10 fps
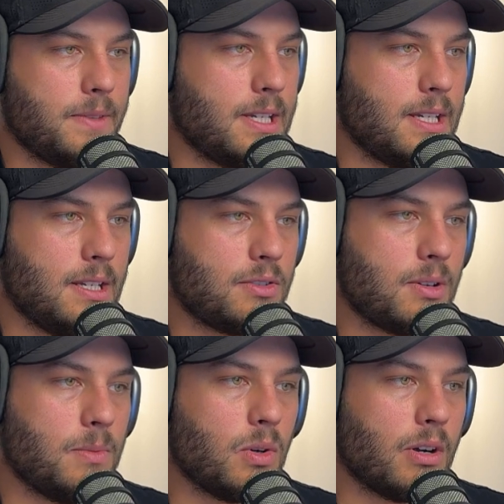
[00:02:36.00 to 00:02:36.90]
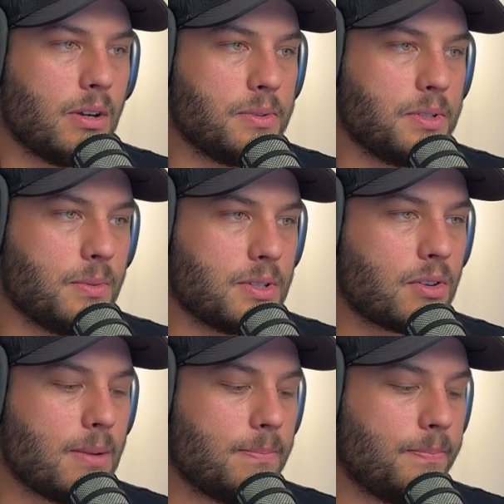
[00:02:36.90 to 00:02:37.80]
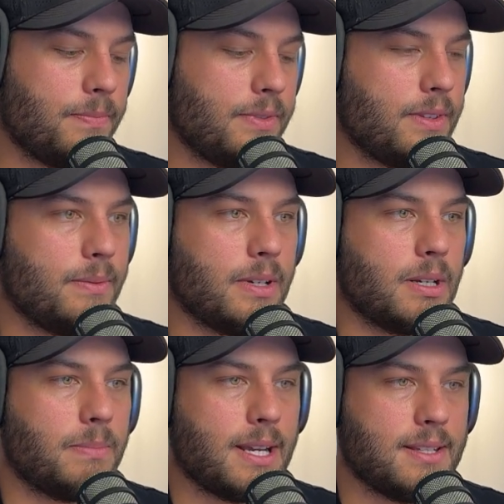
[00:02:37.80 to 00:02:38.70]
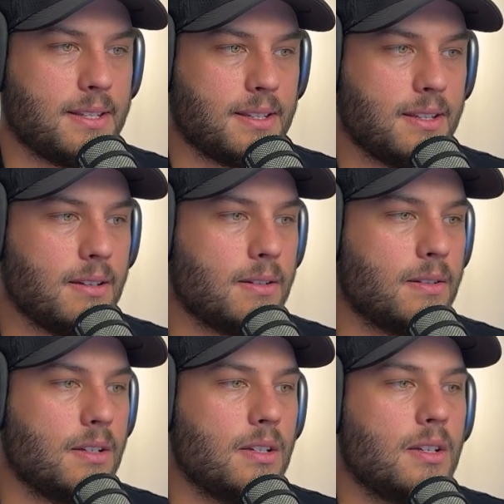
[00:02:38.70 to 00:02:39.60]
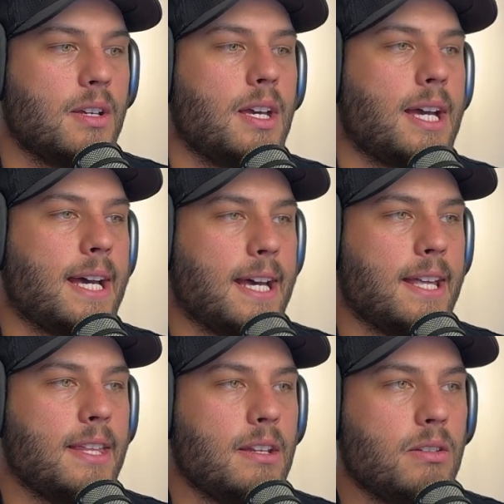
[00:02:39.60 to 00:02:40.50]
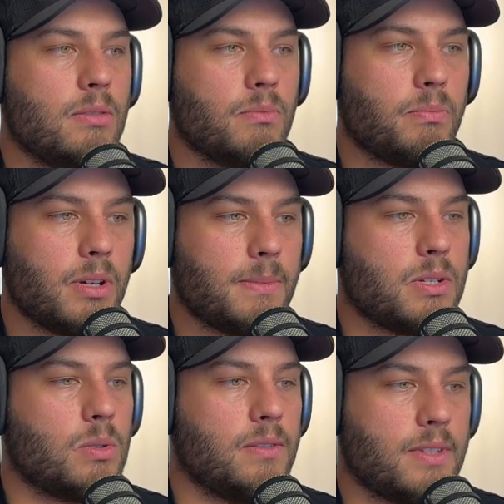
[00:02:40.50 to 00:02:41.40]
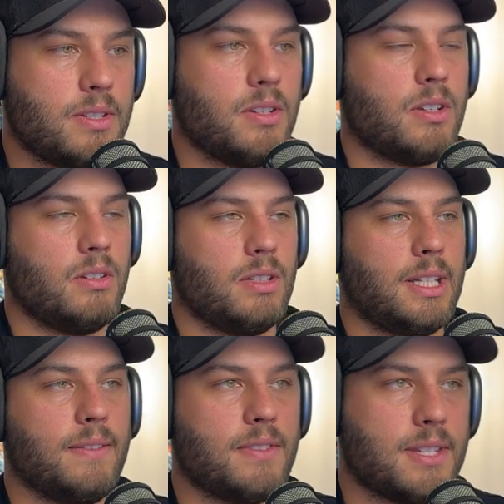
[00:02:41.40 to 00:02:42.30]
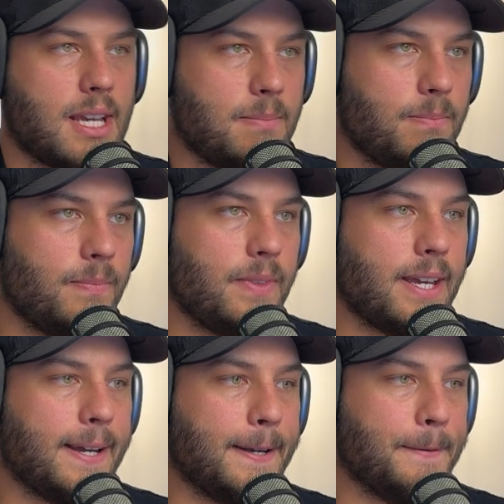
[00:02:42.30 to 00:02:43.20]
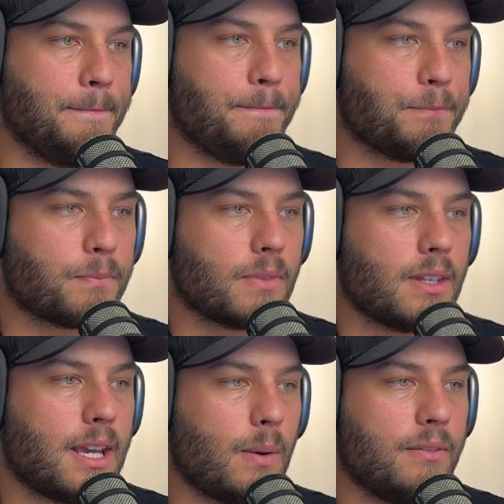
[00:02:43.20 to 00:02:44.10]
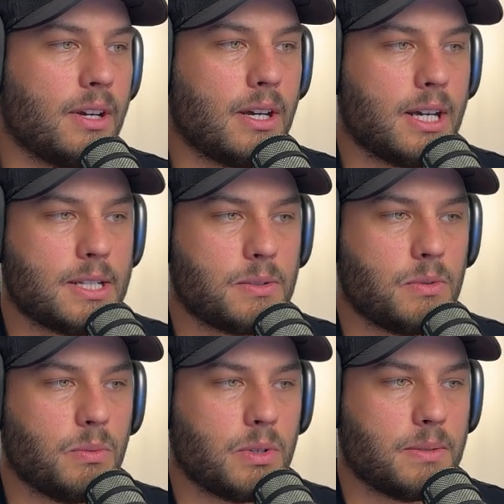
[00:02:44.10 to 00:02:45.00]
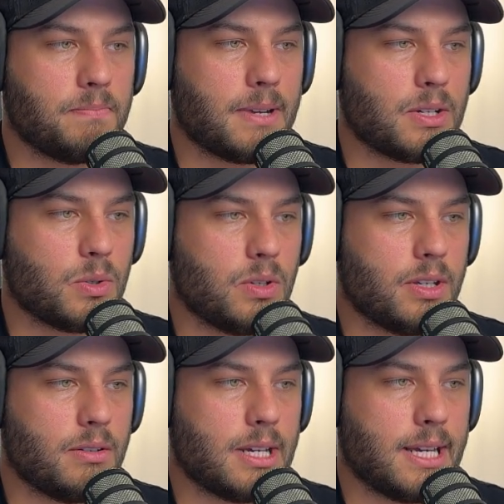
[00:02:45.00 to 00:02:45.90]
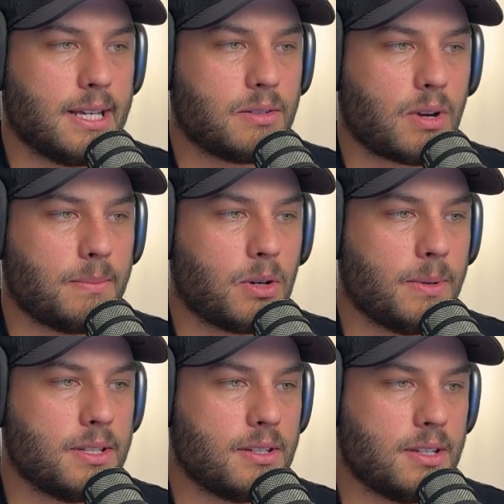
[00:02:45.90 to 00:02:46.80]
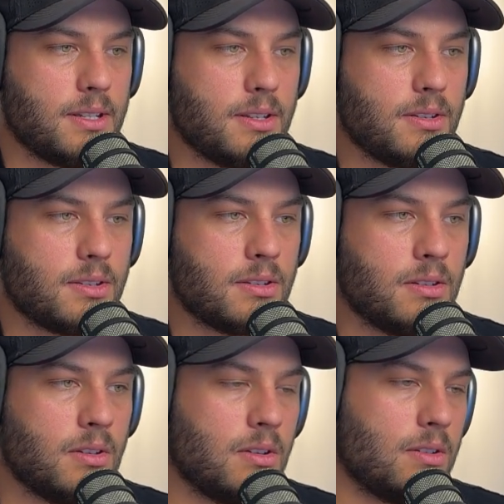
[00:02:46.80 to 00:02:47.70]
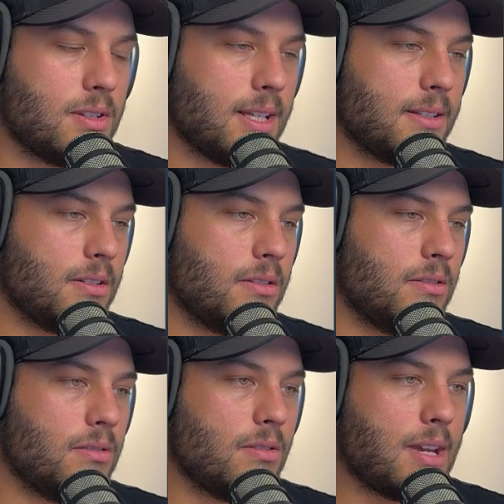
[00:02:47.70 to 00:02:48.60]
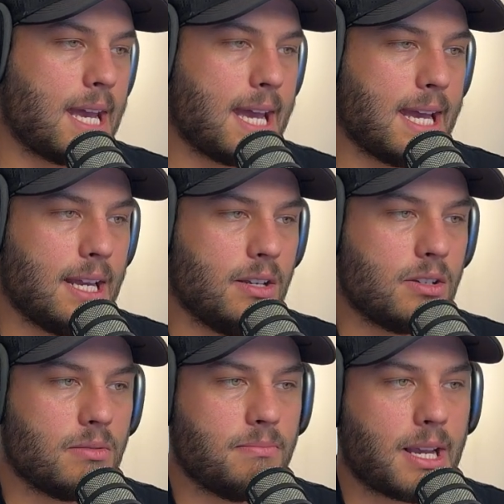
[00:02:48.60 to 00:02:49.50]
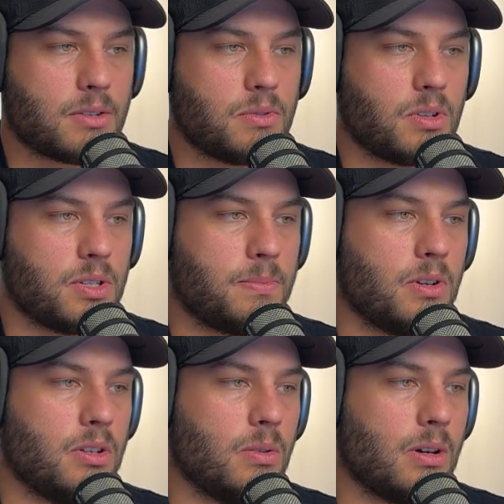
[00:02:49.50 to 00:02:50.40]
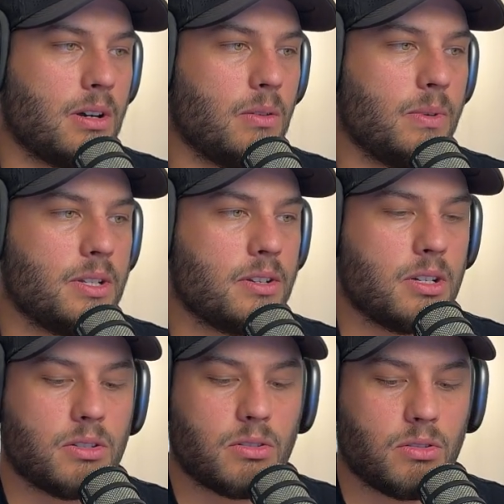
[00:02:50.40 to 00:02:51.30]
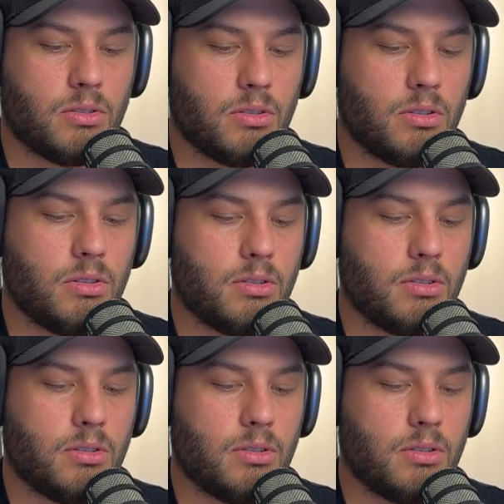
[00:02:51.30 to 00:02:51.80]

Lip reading: and Instagram URLs you want to scrape. And we're going to paste this in here. And then pretty much all of this you can leave the same. However, you want to make sure that scrape comments is selected and max results per URL. We're just going to do